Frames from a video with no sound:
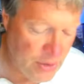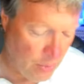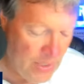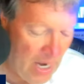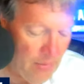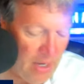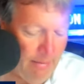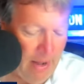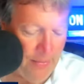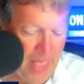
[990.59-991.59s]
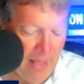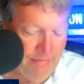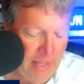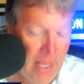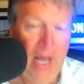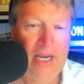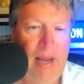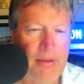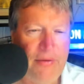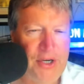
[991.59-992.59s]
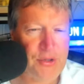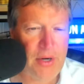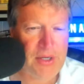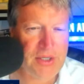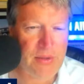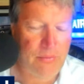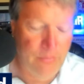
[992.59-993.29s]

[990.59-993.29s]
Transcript: No doubt about that. A couple of injuries